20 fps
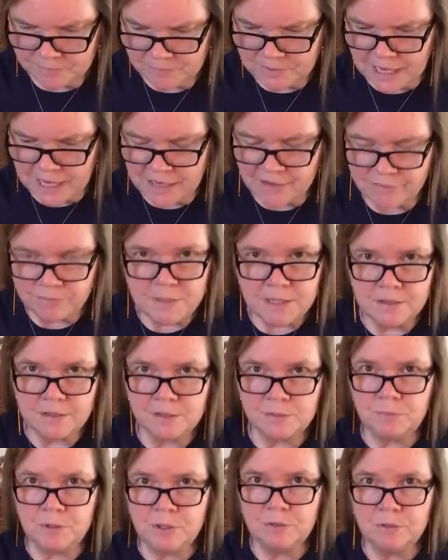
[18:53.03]
gave me
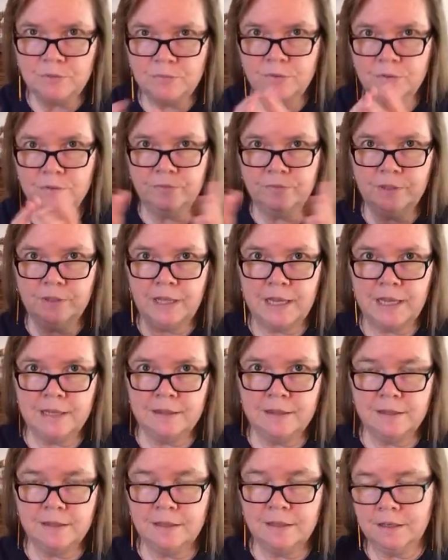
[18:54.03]
this beautiful
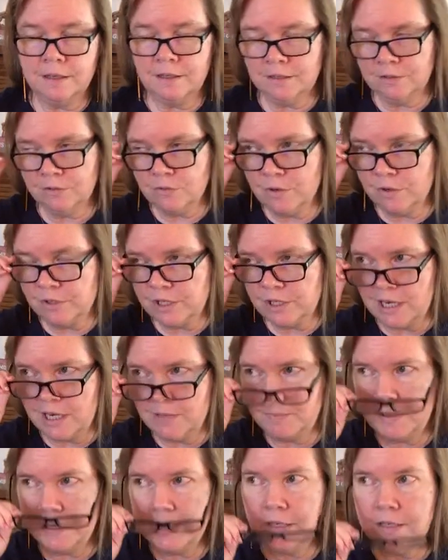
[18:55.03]
filet crochet
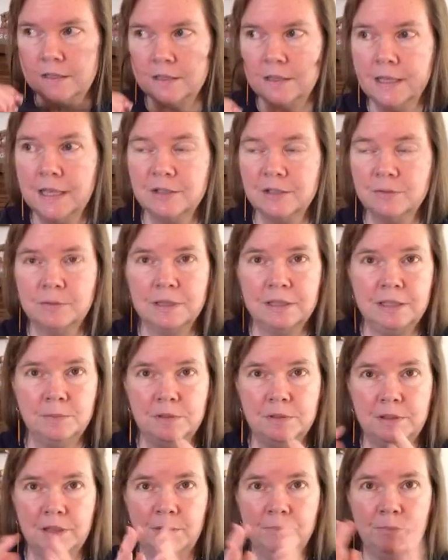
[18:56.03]
piece, and that's what I did
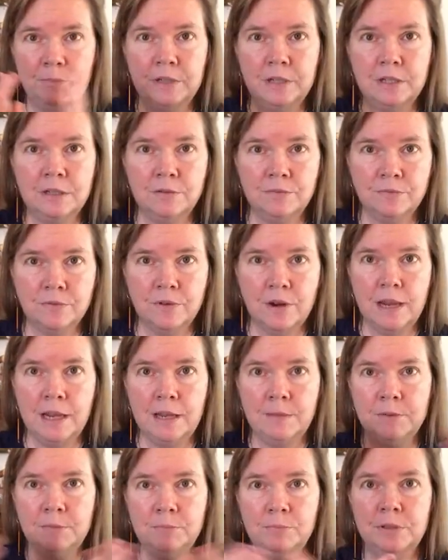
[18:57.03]
with it. I put it in a
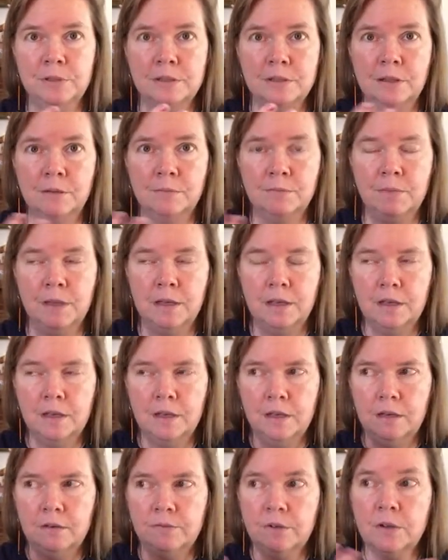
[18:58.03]
frame and put some
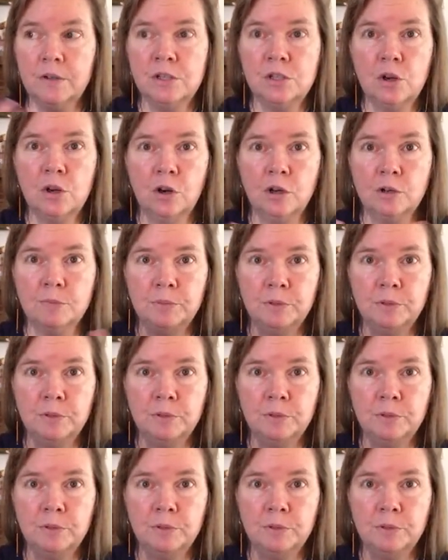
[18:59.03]
very dark